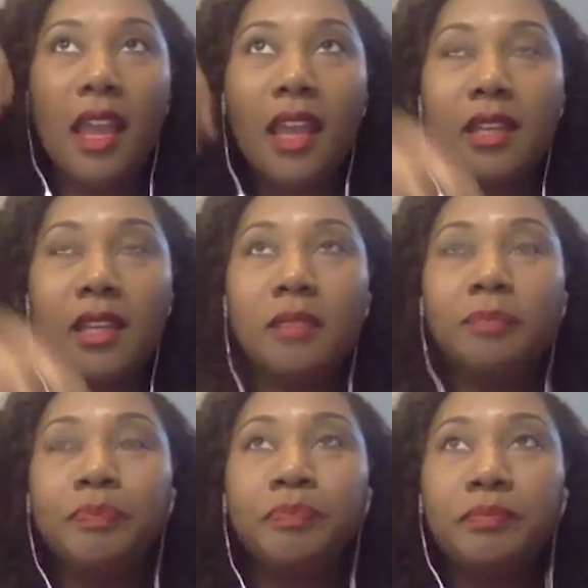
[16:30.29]

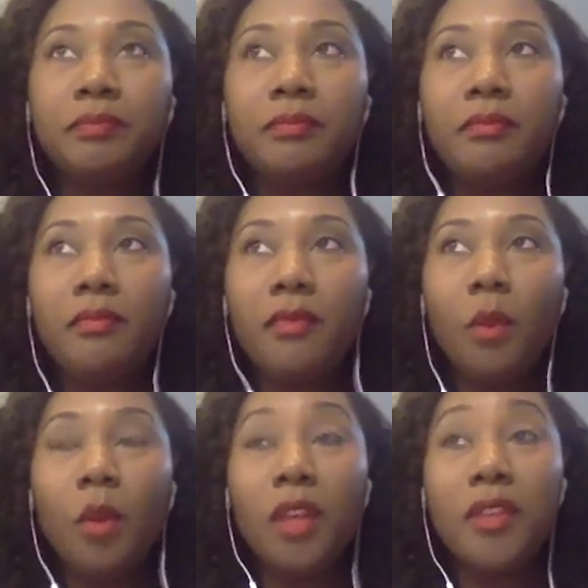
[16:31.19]
And
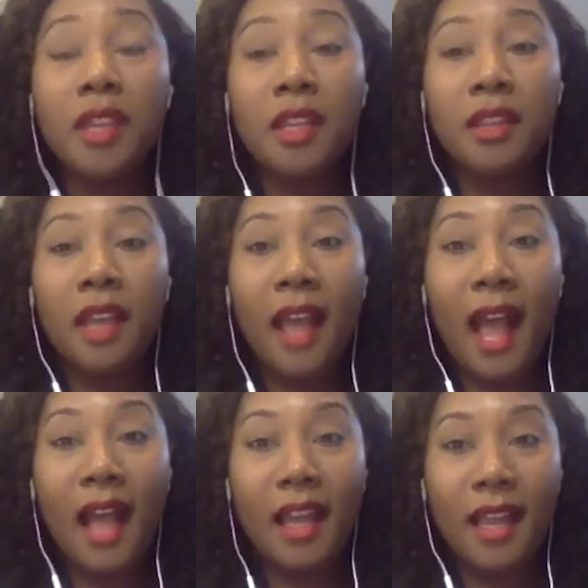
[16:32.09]
one thing that
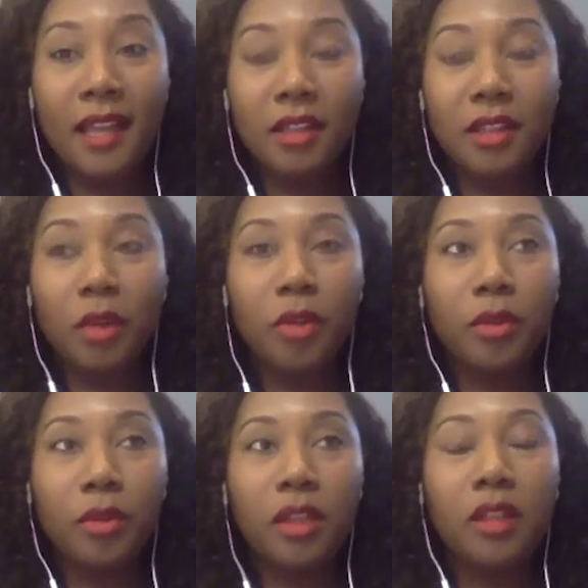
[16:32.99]
I had to go
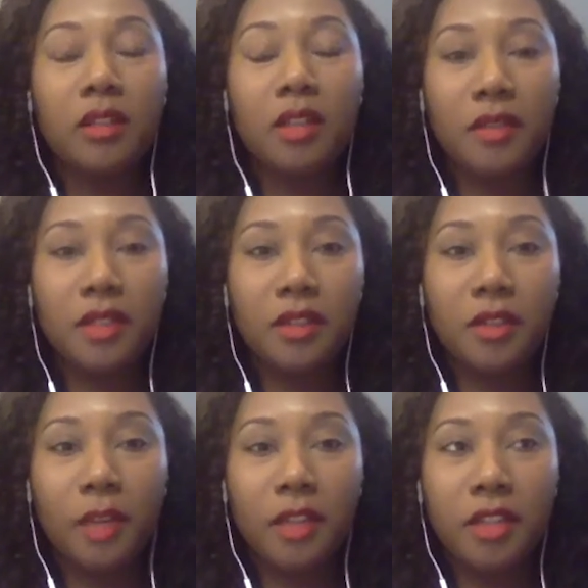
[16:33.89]
through in a tough
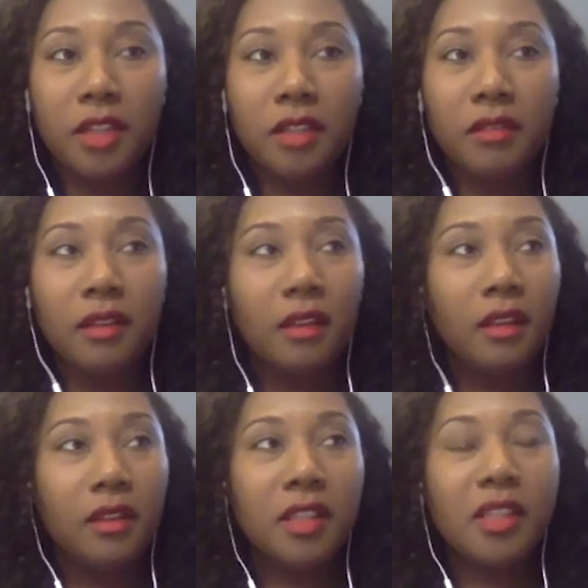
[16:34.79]
situation,
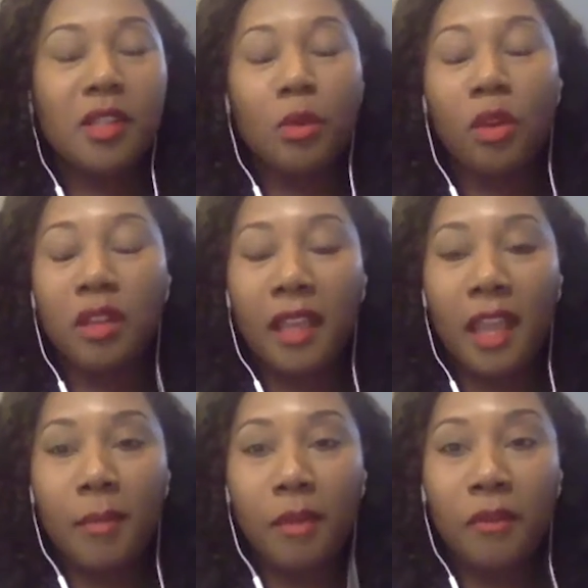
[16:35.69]
this is the word that
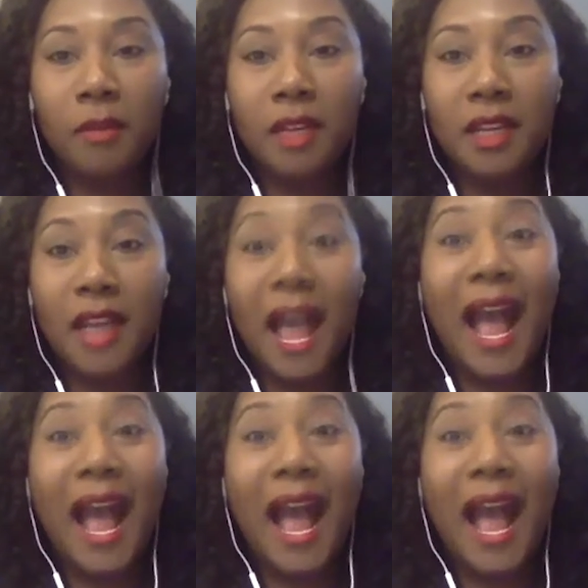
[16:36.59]
came up for me.